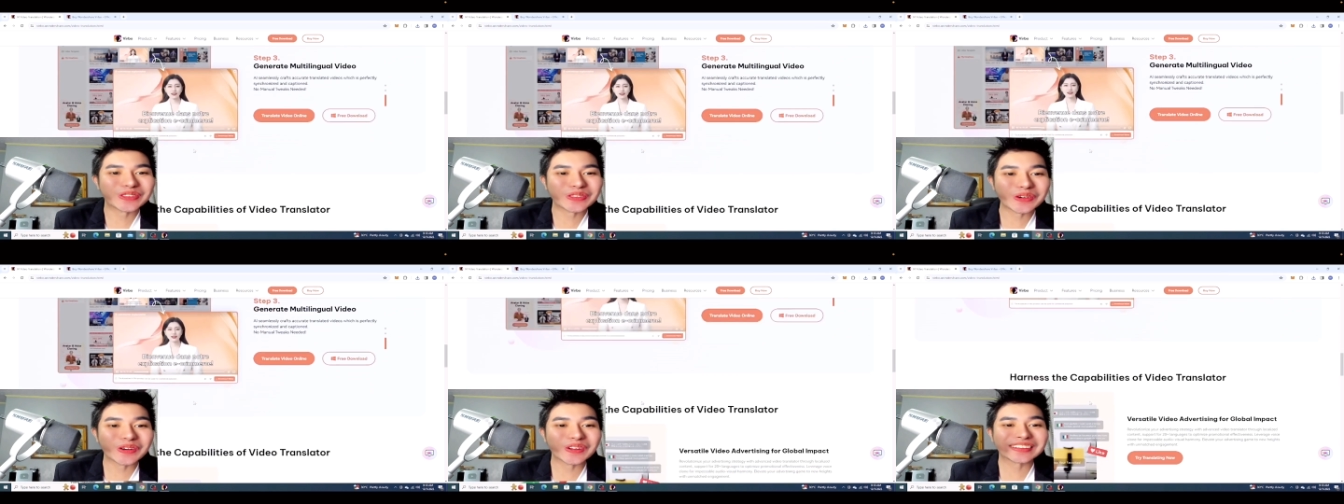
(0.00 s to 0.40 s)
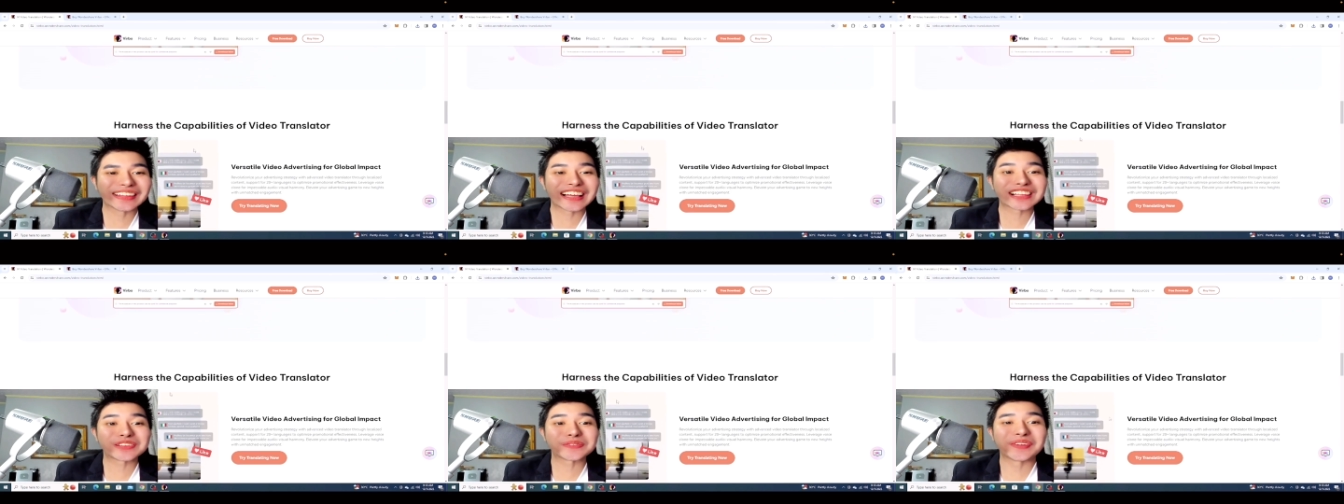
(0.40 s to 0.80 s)
tool
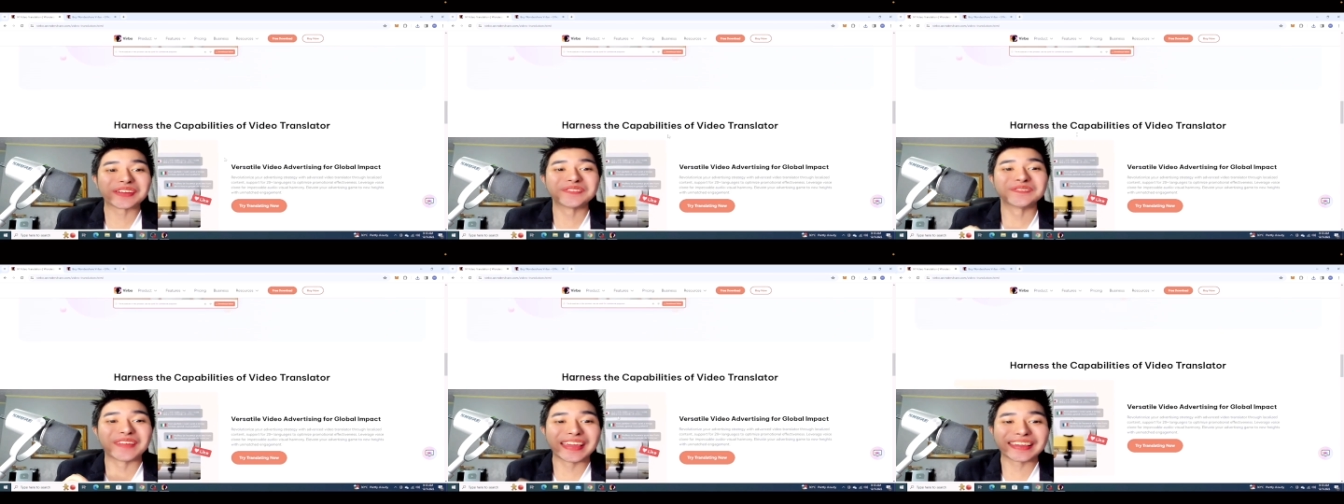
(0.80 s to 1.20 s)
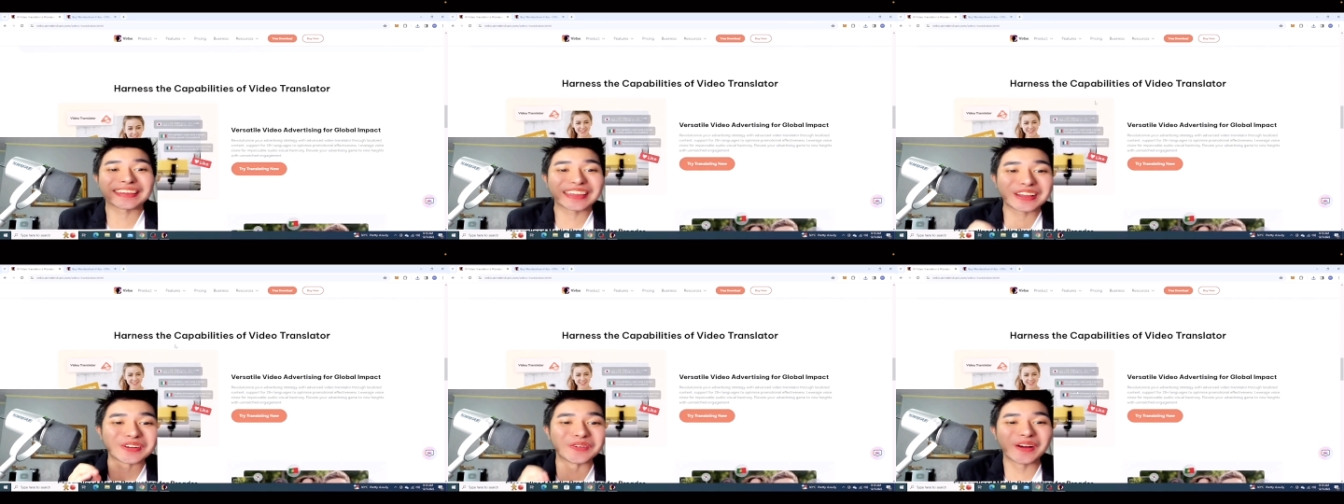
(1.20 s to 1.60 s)
that's been
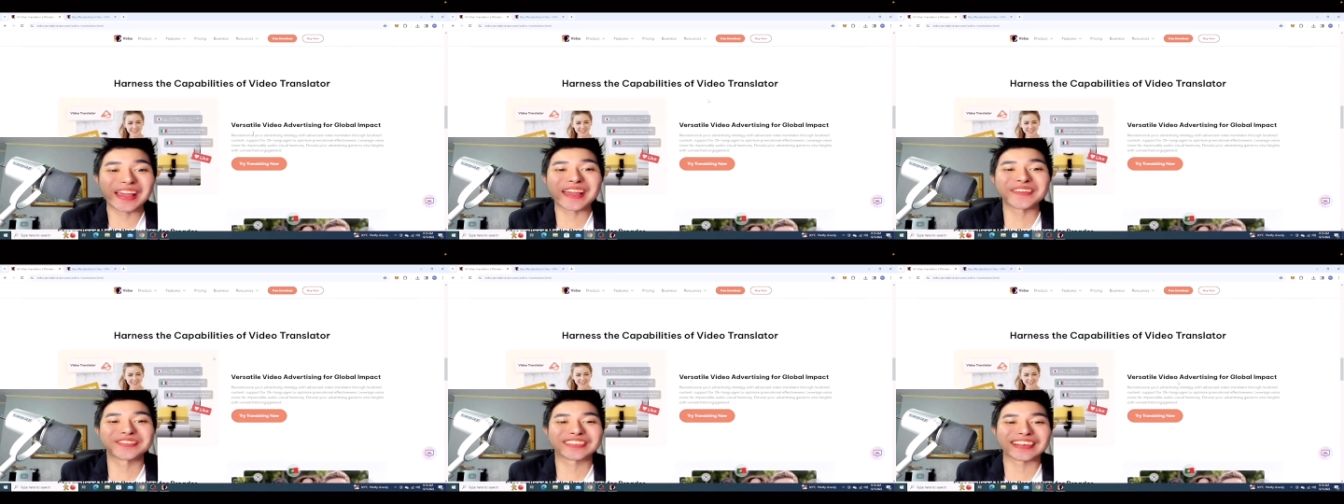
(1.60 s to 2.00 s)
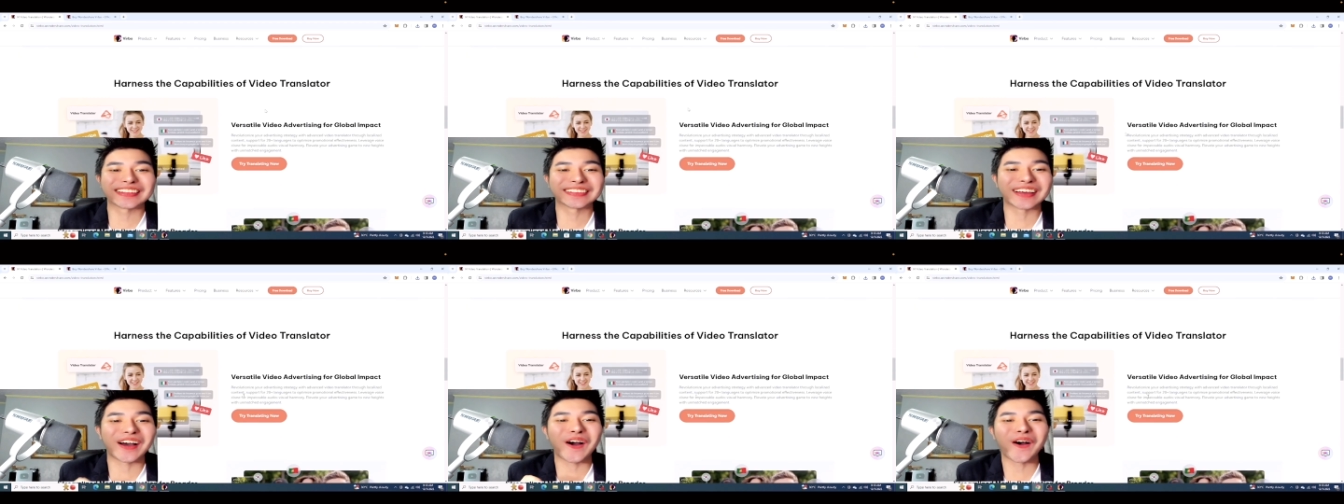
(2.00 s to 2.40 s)
making waves
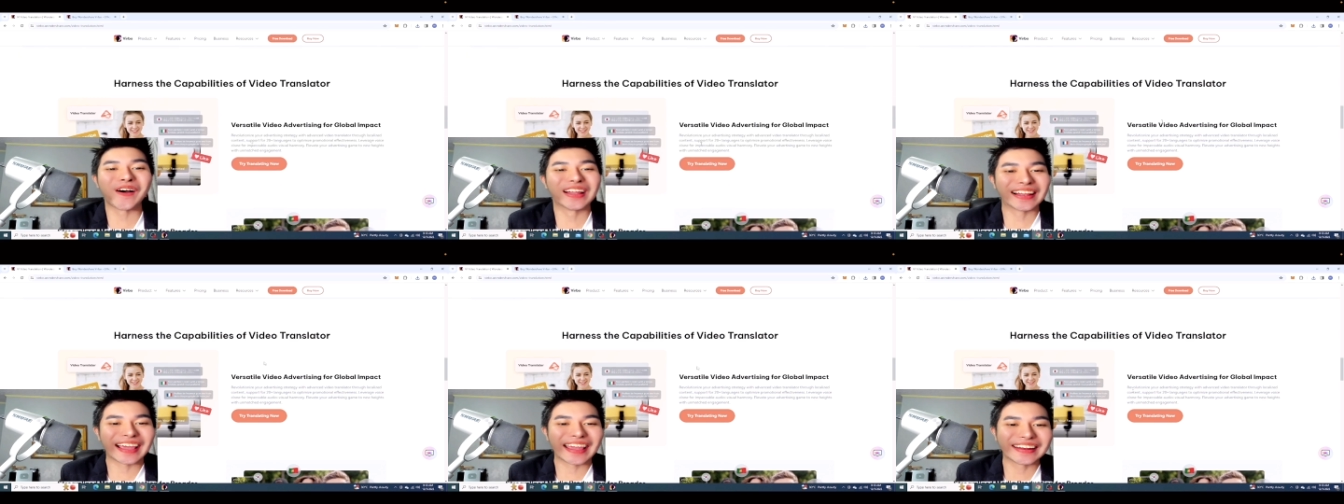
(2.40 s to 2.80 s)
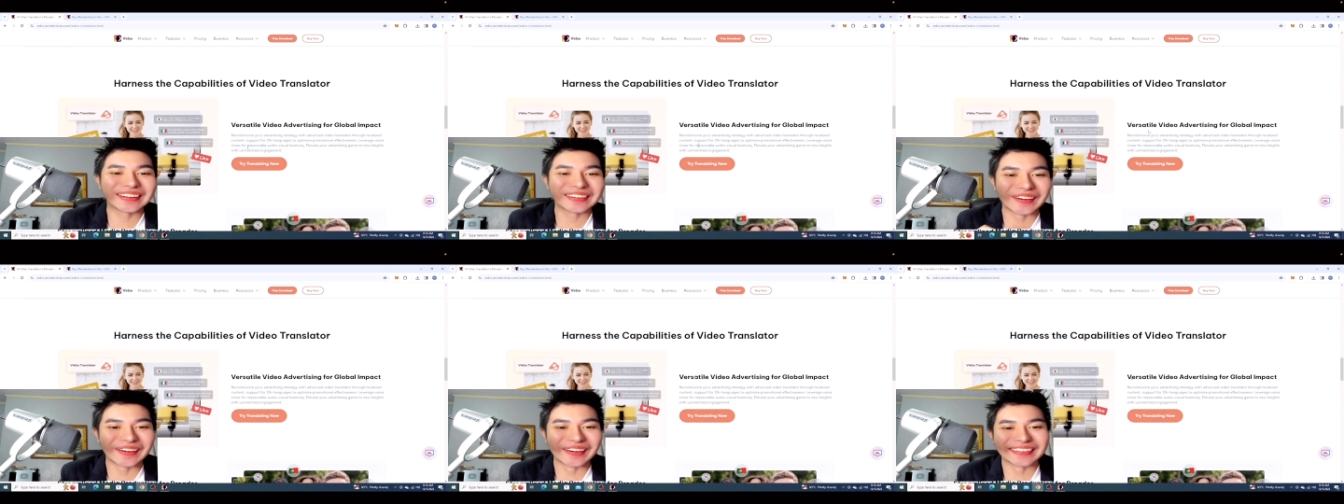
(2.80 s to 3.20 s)
in the online
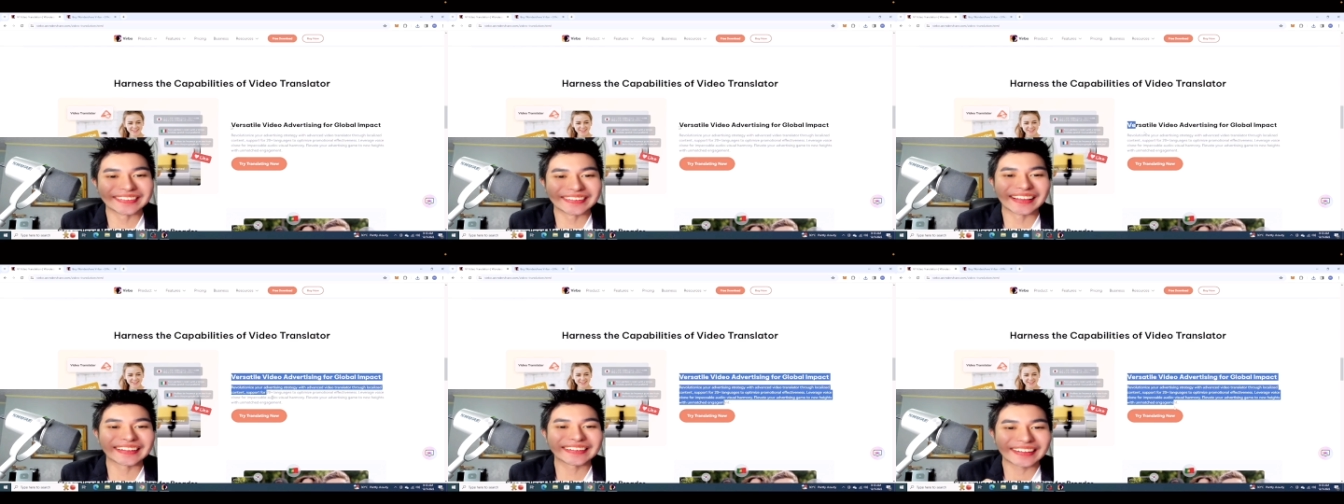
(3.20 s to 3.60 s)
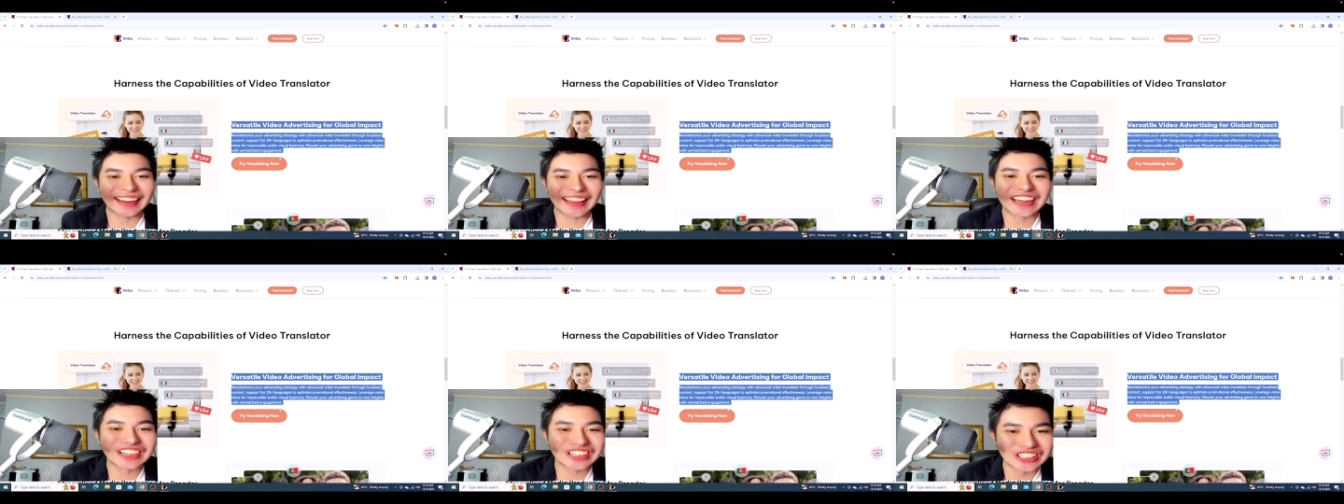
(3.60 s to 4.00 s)
content
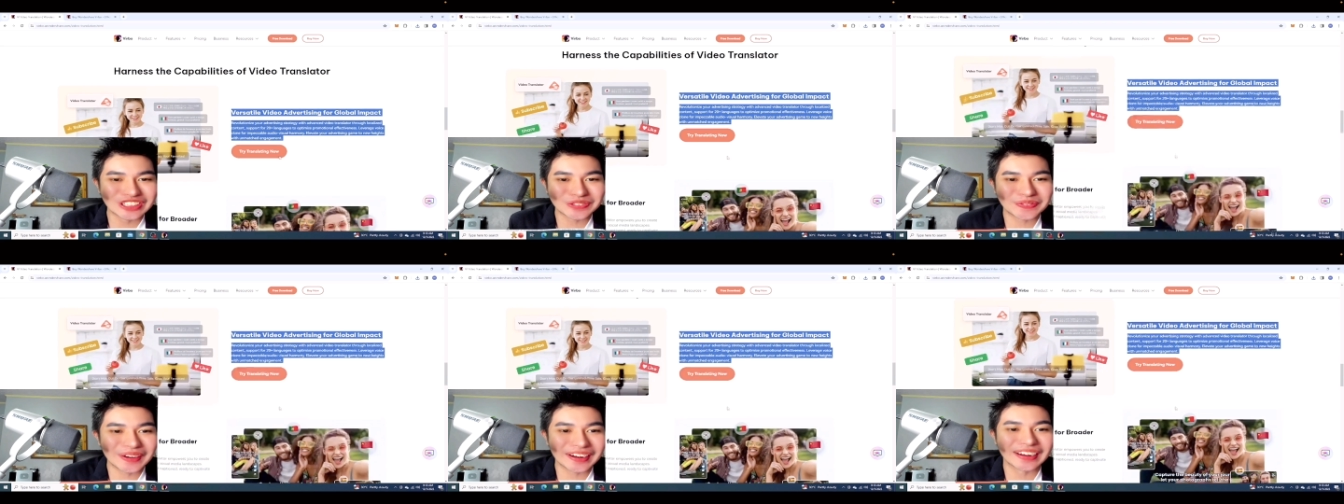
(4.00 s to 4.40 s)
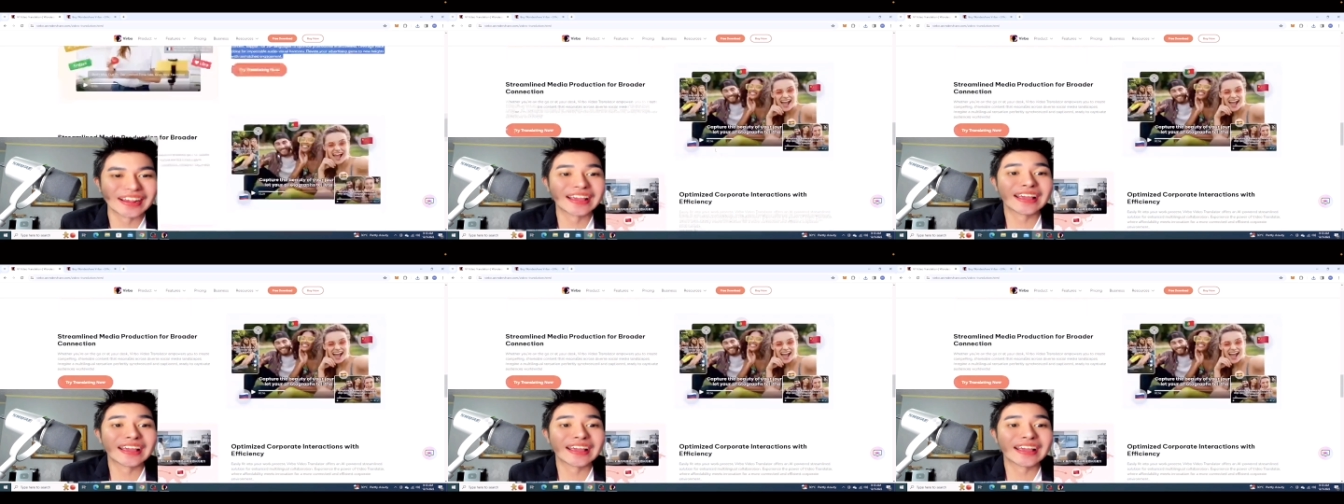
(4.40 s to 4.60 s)
creation sphere.